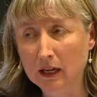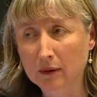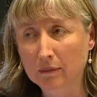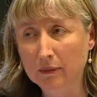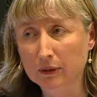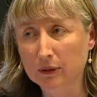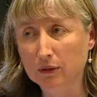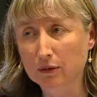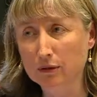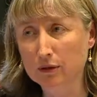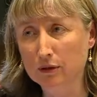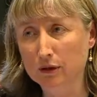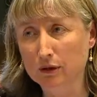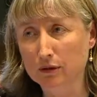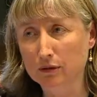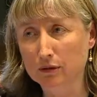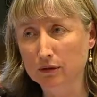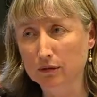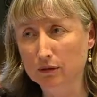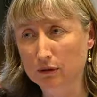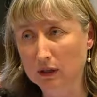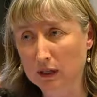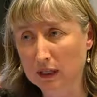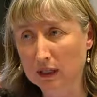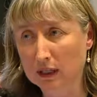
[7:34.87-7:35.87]
but
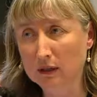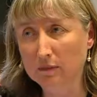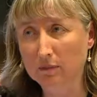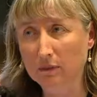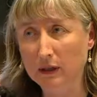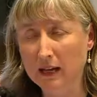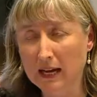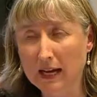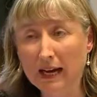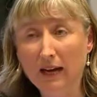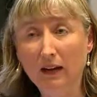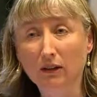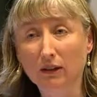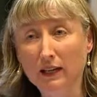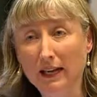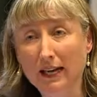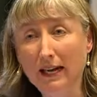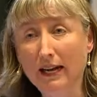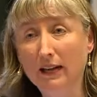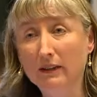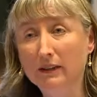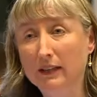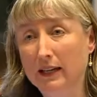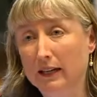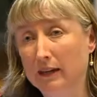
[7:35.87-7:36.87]
also
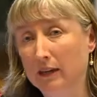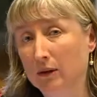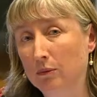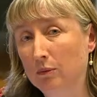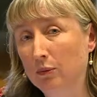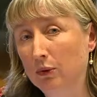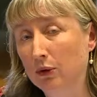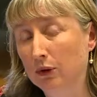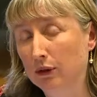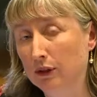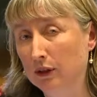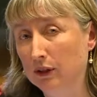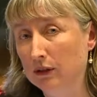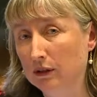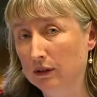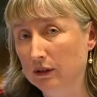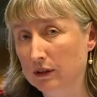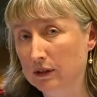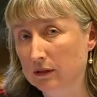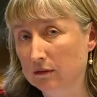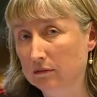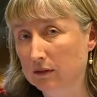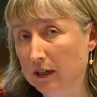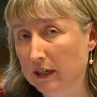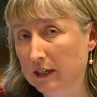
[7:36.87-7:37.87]
how that can work
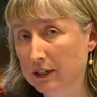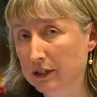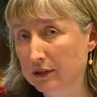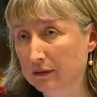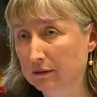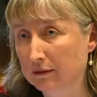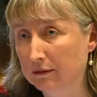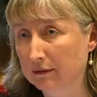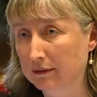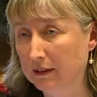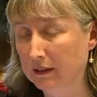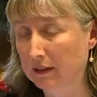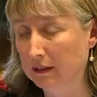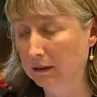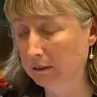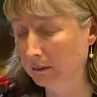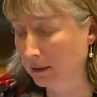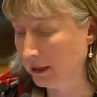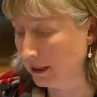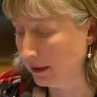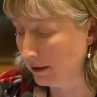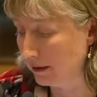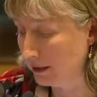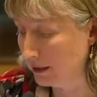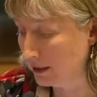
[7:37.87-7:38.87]
across a range of
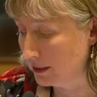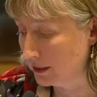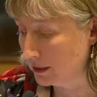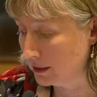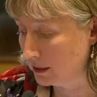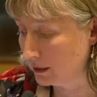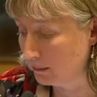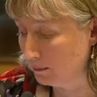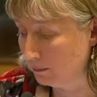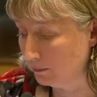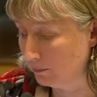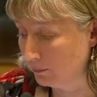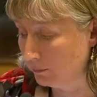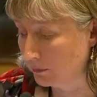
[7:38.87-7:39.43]
areas.